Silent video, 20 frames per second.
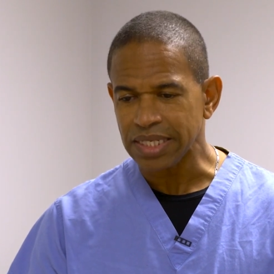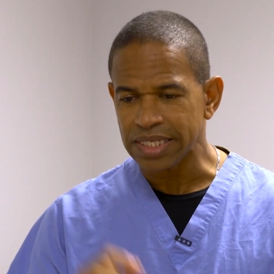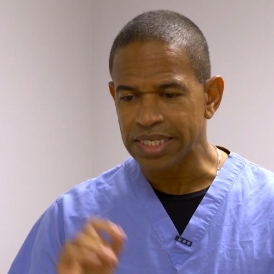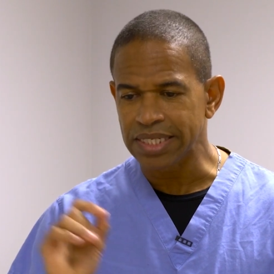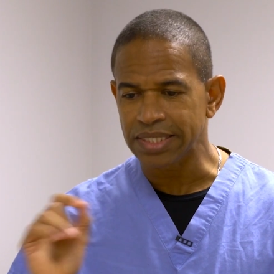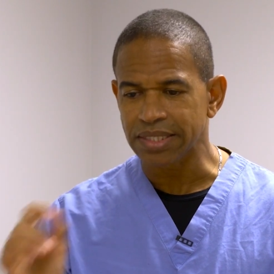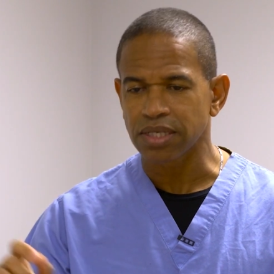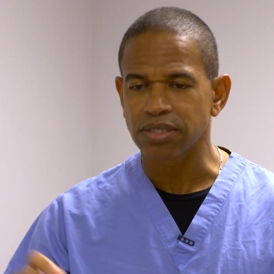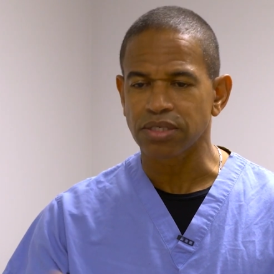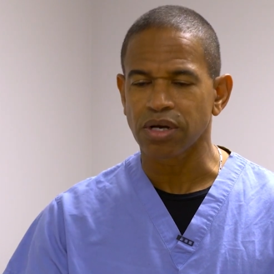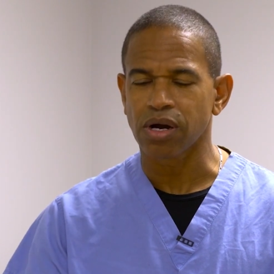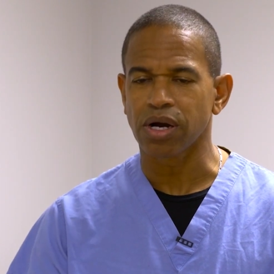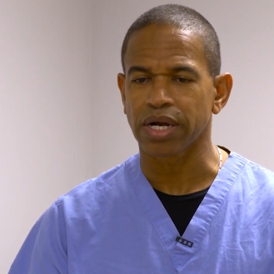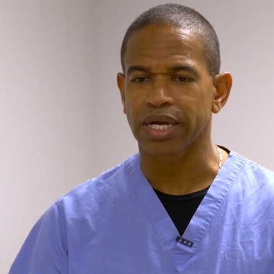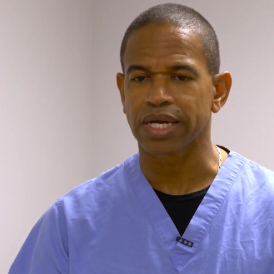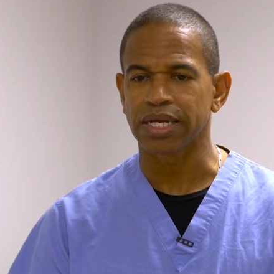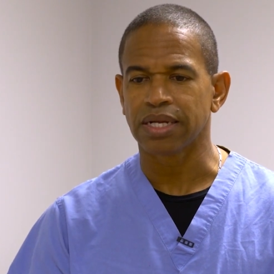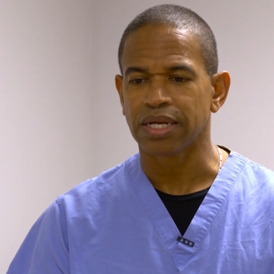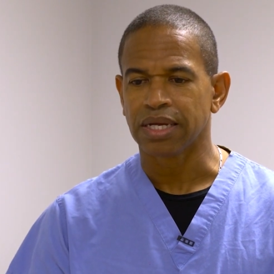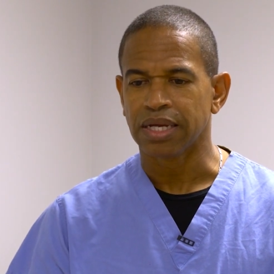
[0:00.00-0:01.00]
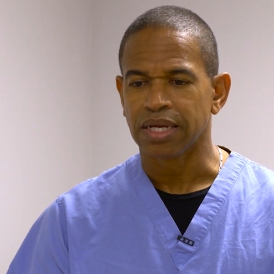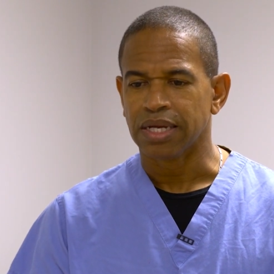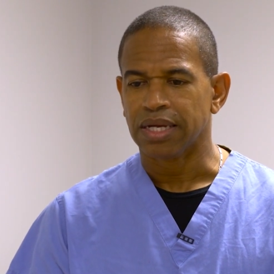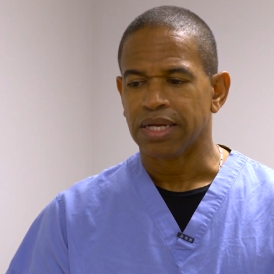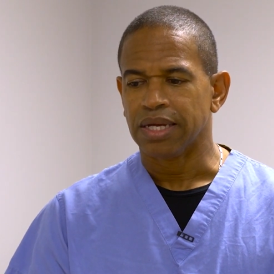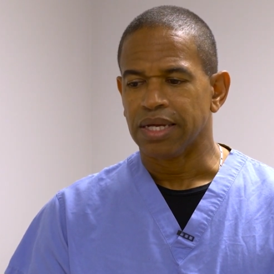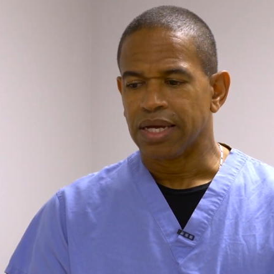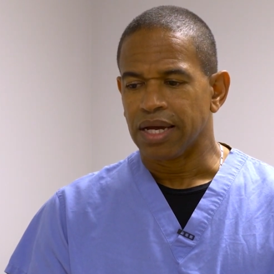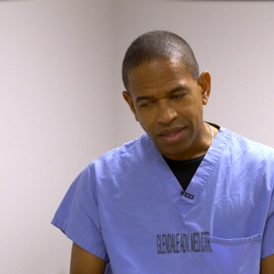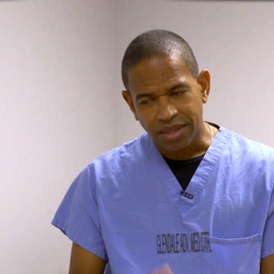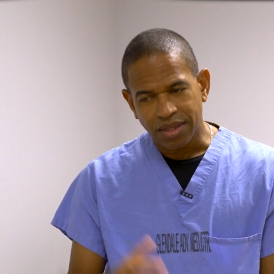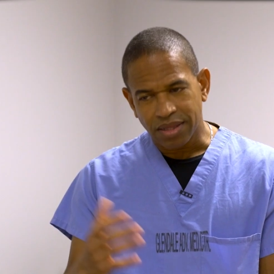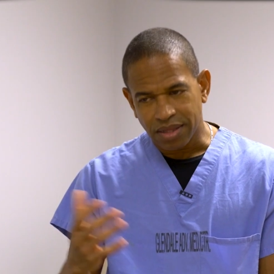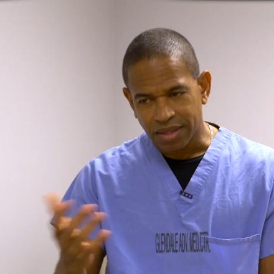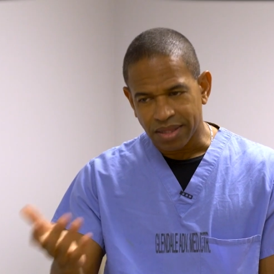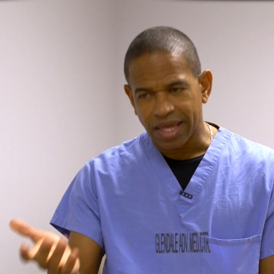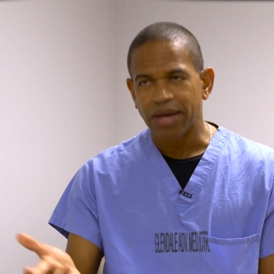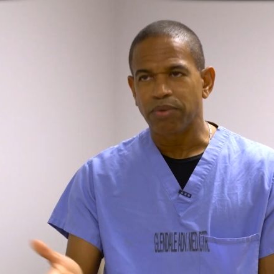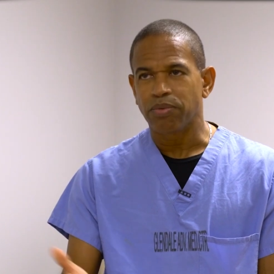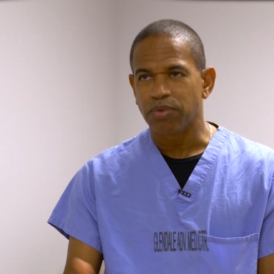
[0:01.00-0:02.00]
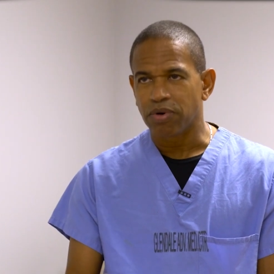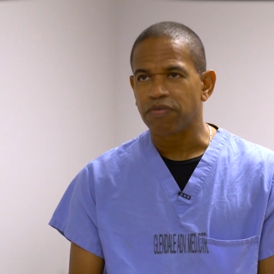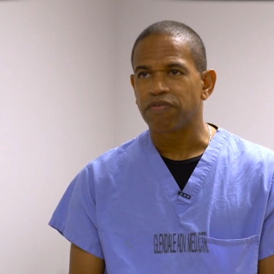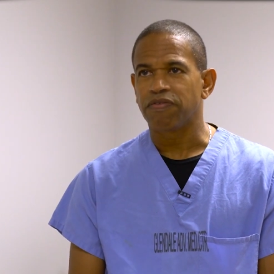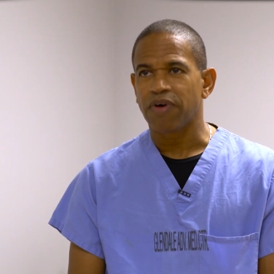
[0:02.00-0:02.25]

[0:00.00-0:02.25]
easy to target, they will